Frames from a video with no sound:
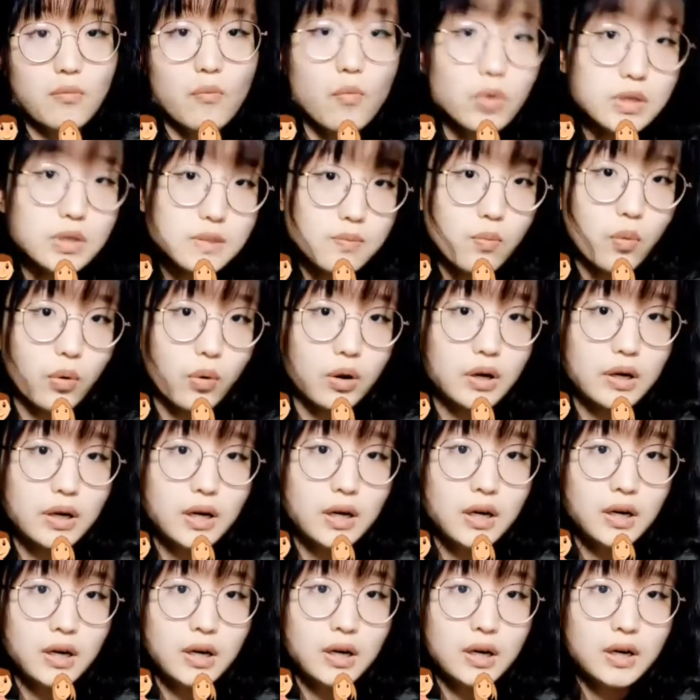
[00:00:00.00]
What's more,
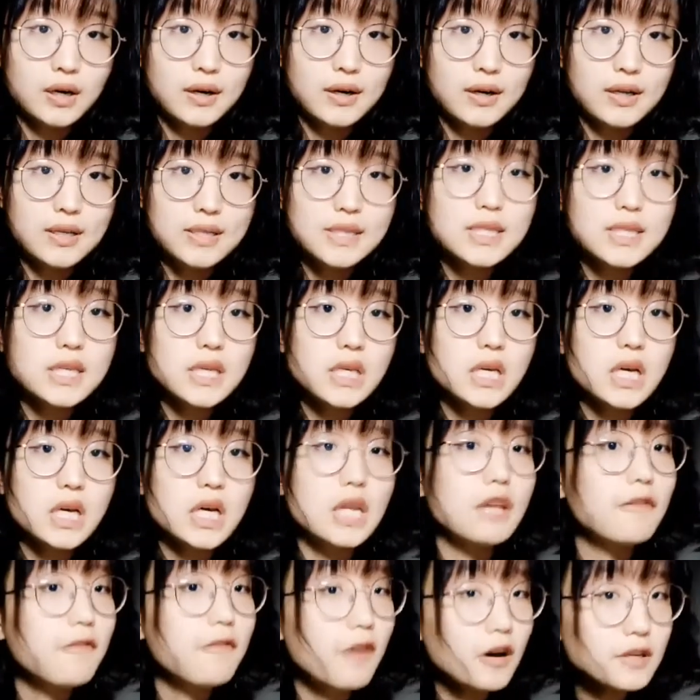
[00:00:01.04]
the
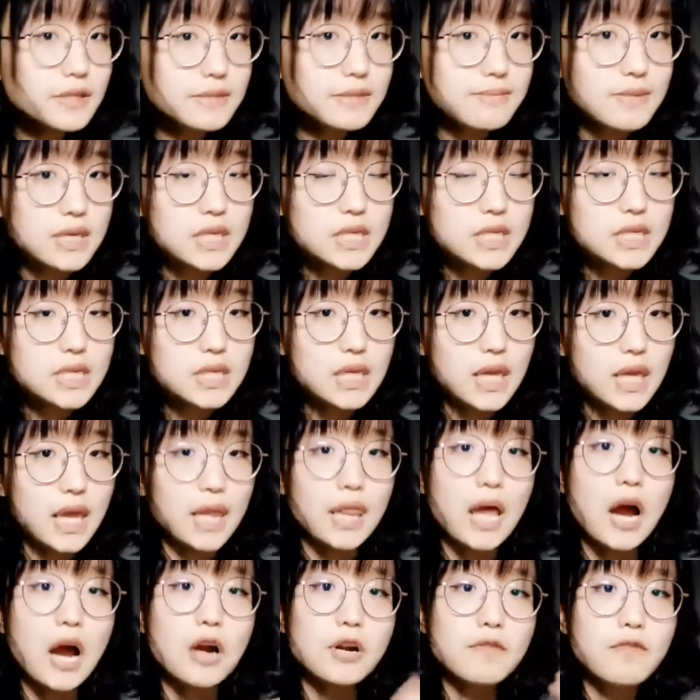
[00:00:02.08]
advancement
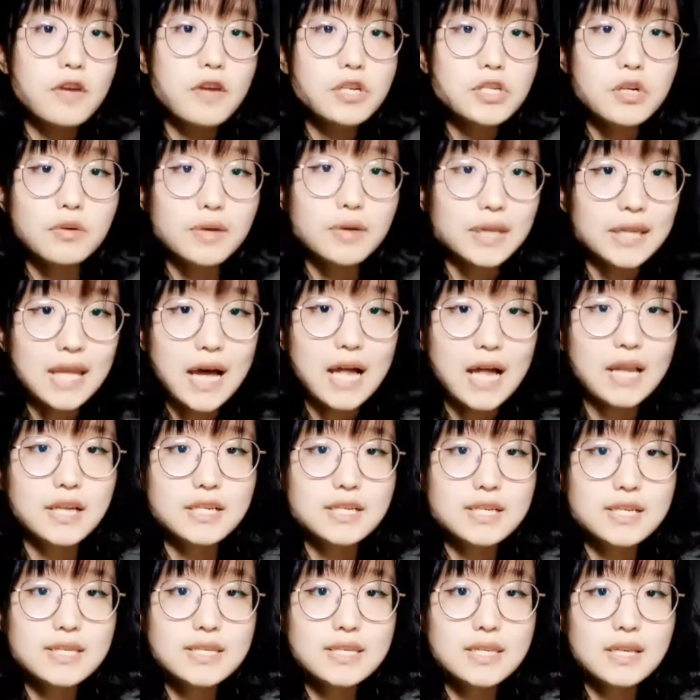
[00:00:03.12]
in artificial
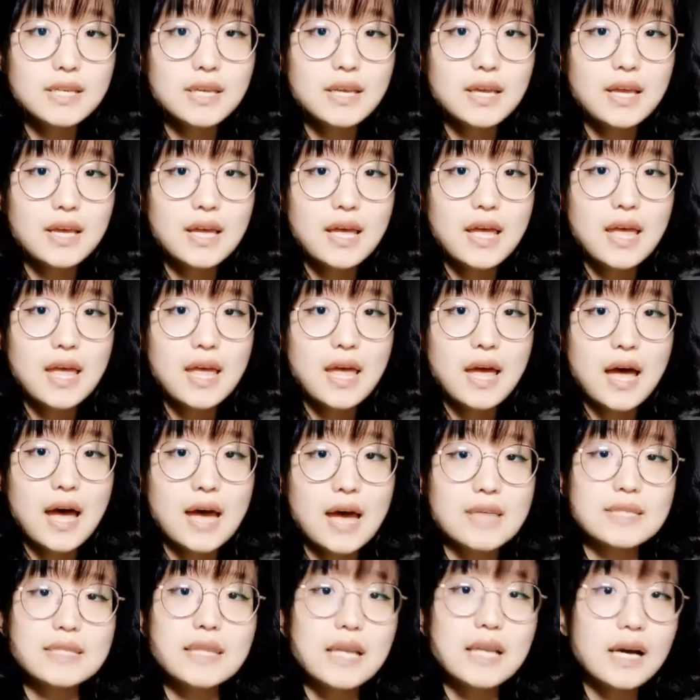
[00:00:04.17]
intelligence
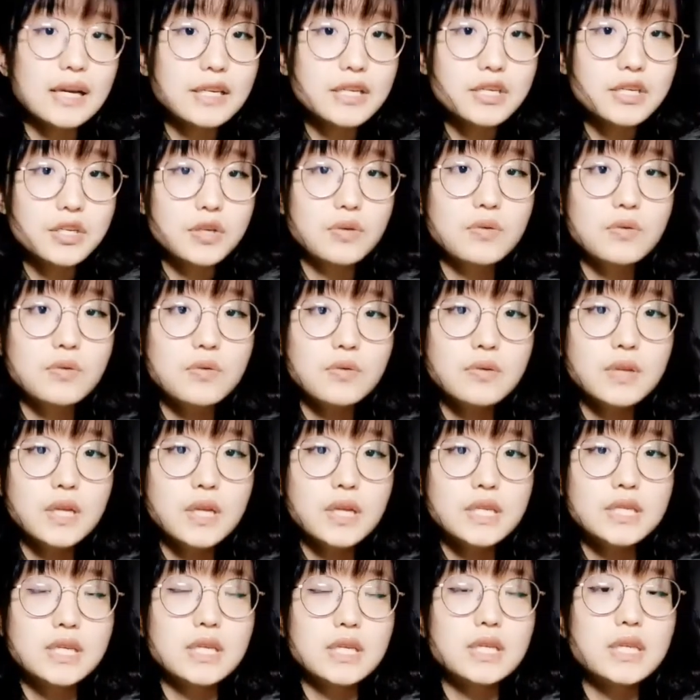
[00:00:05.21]
has led to
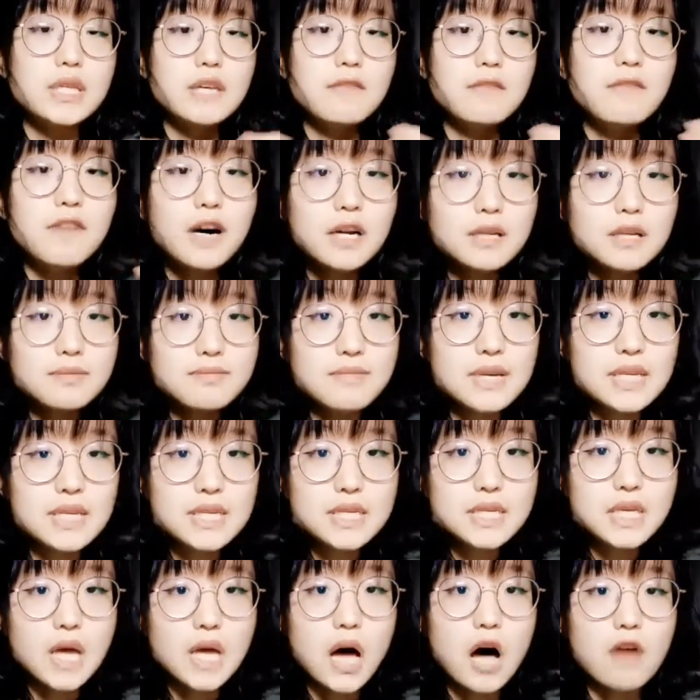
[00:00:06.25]
the
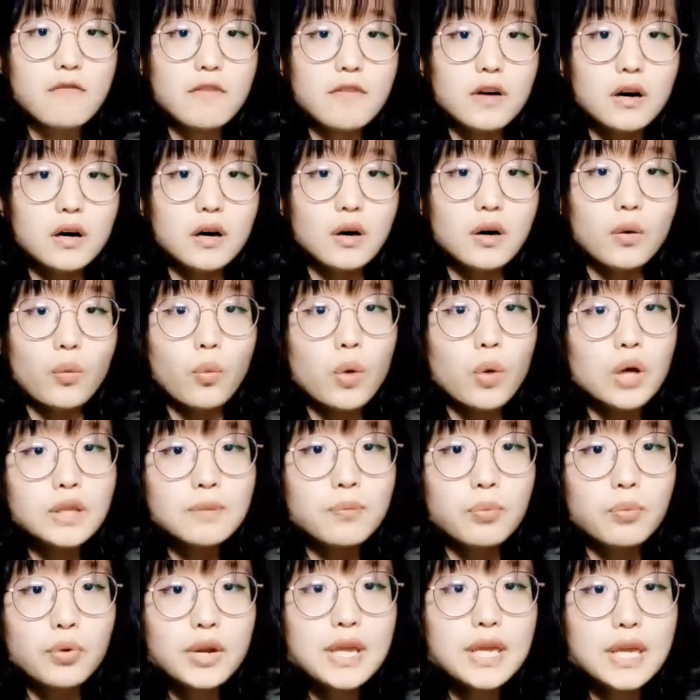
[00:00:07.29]
development of a
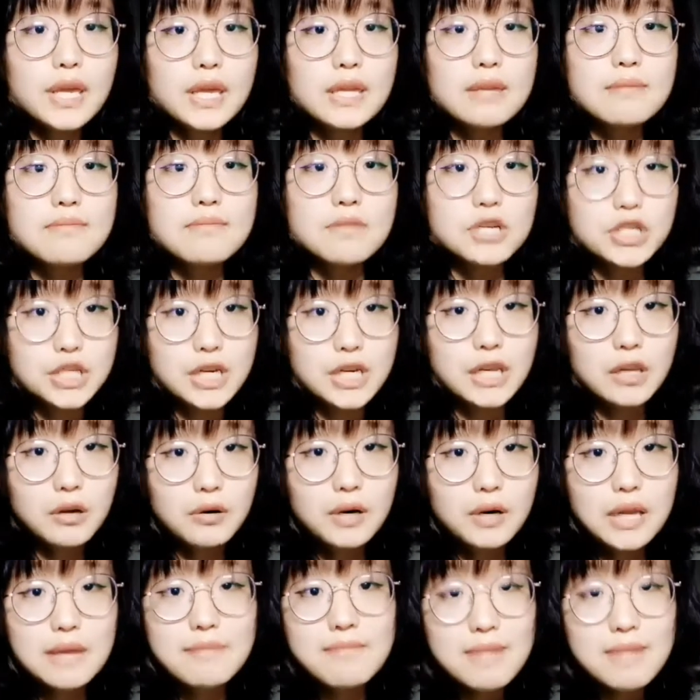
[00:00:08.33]
groundbreaking machine
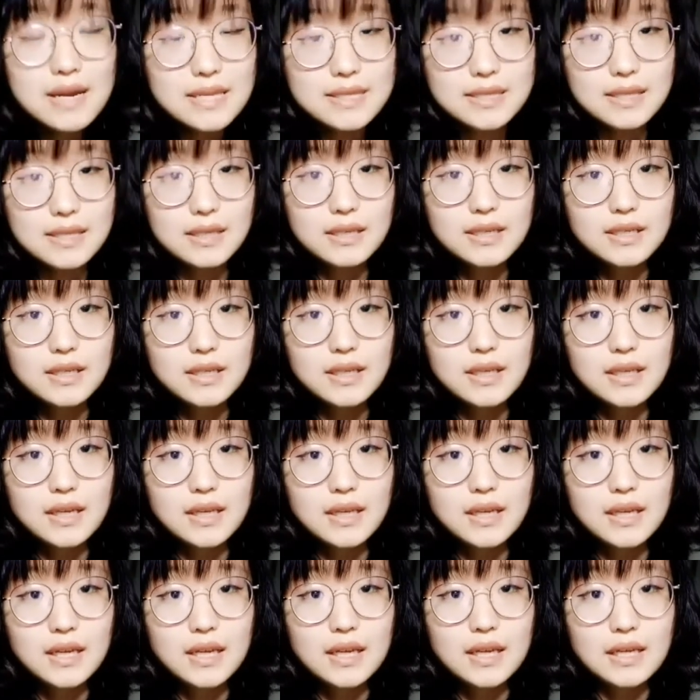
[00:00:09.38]
learning method
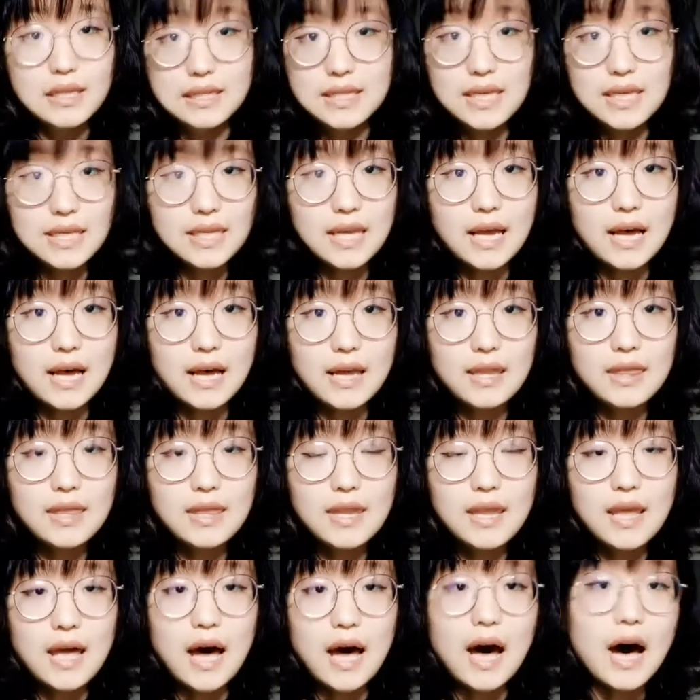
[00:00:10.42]
that can
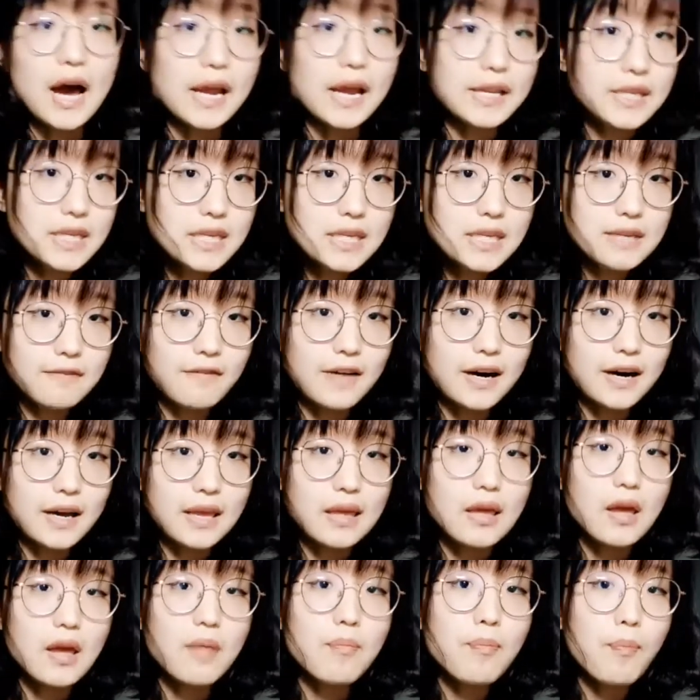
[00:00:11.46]
identify
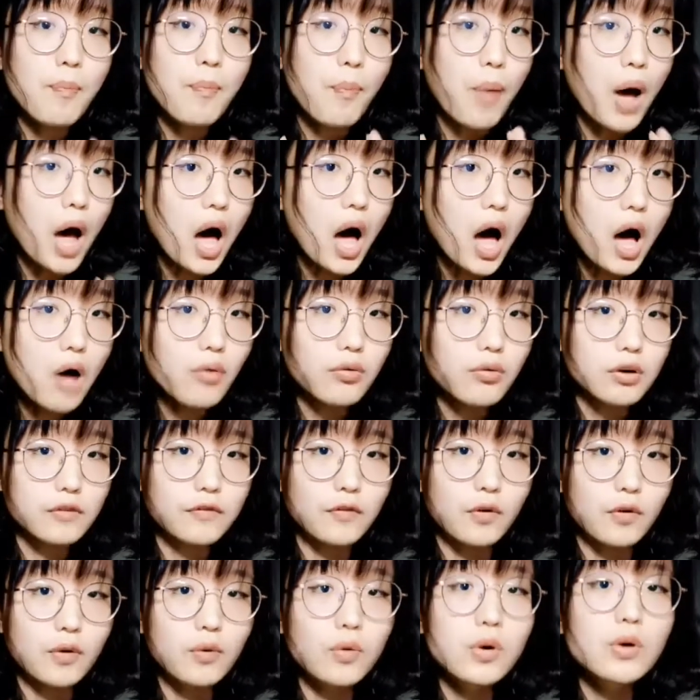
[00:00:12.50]

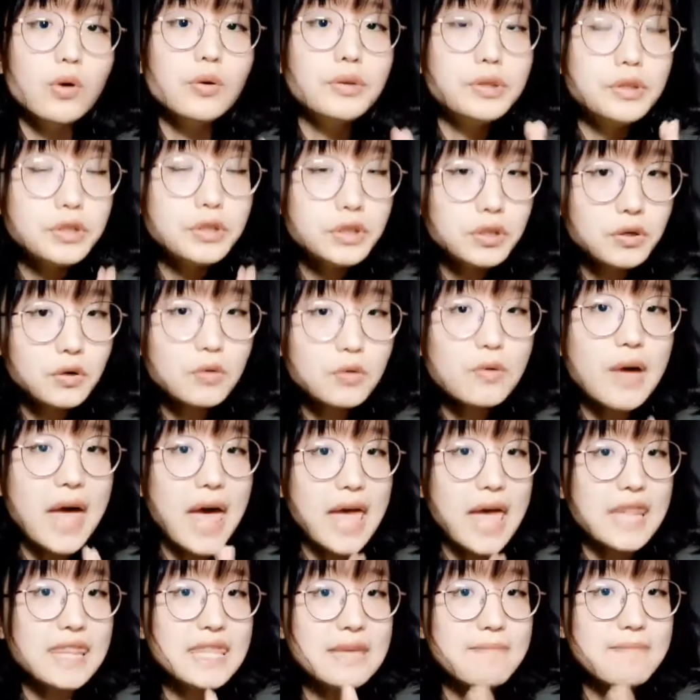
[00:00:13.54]
powerful new
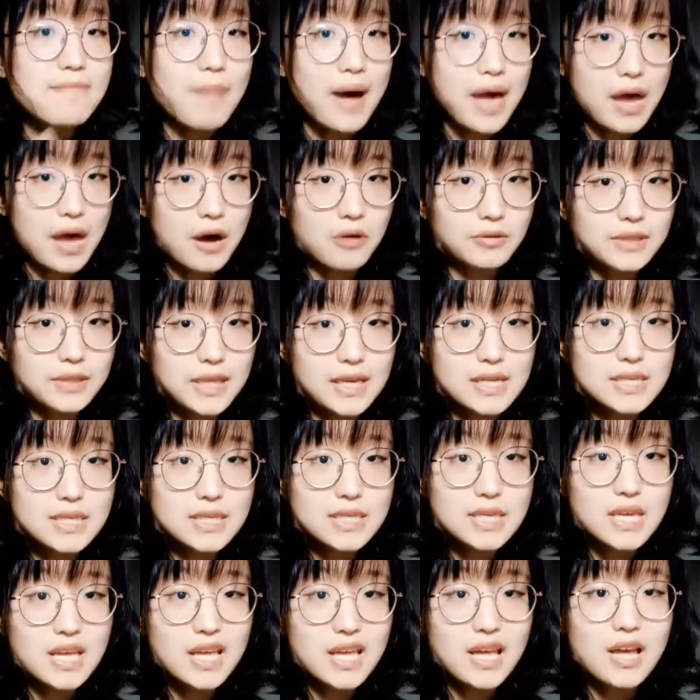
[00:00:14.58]

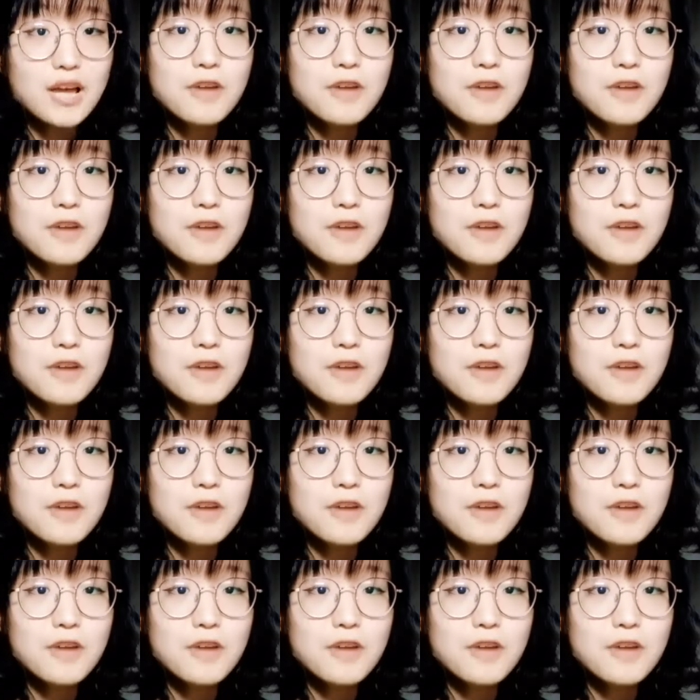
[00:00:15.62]
antibiotics